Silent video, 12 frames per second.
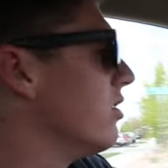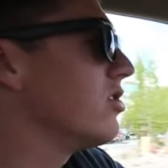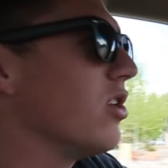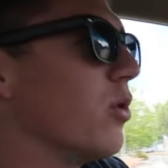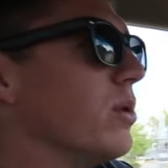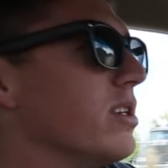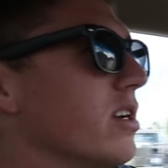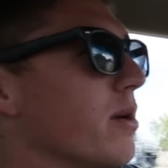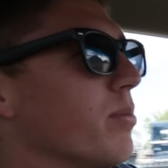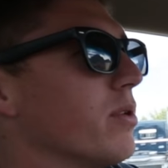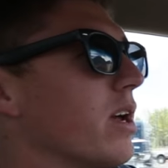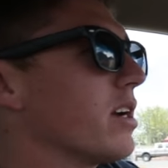So we did
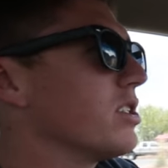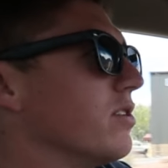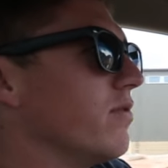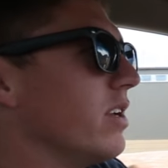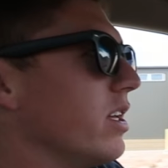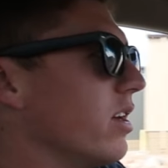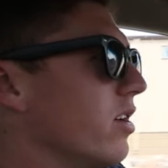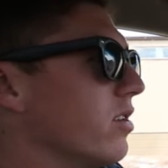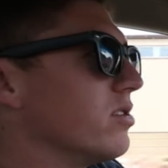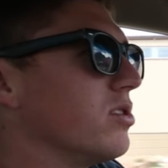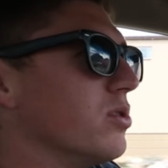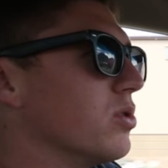our production
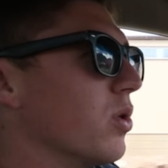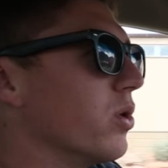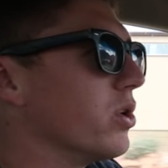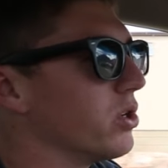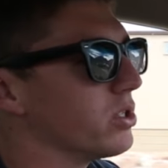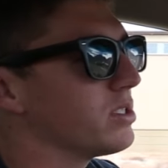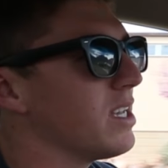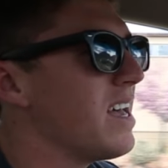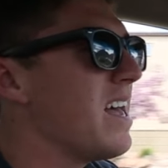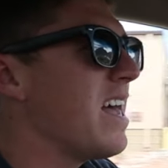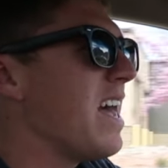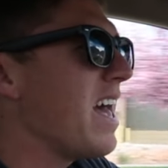videos, tutorials,
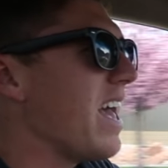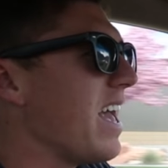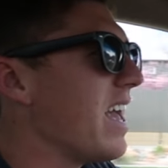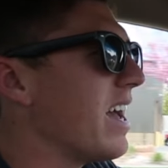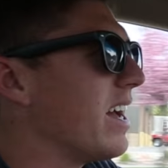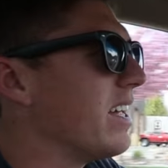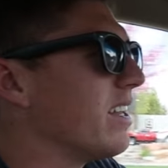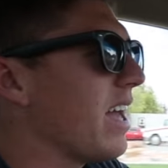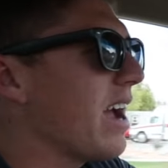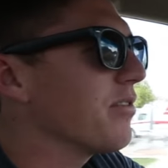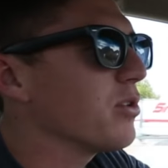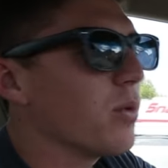
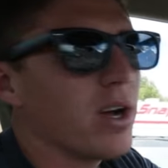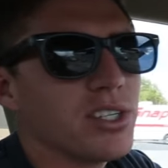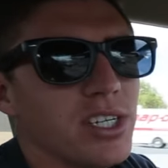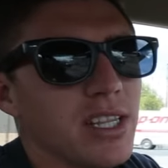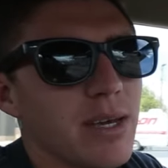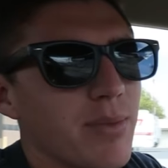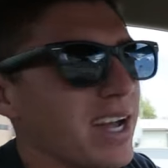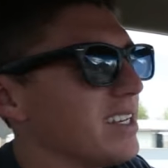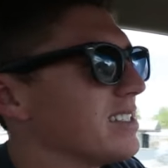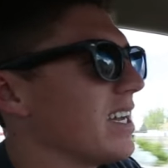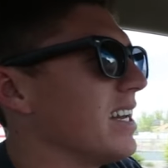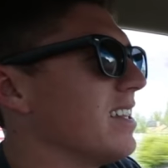and after watching them, I
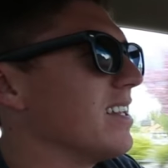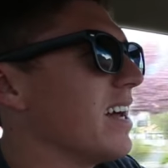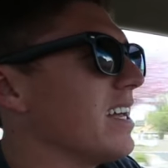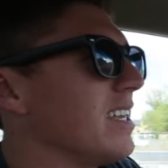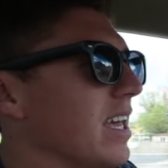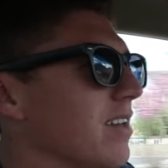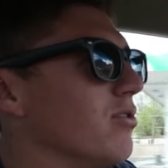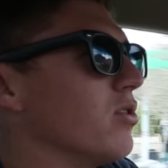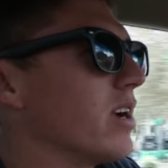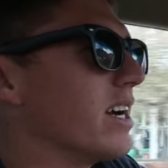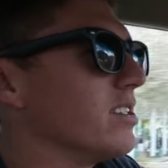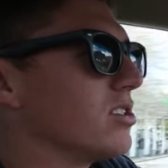decided that I gave
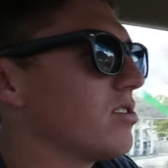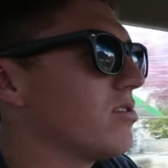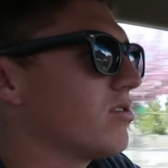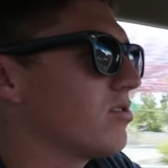you guys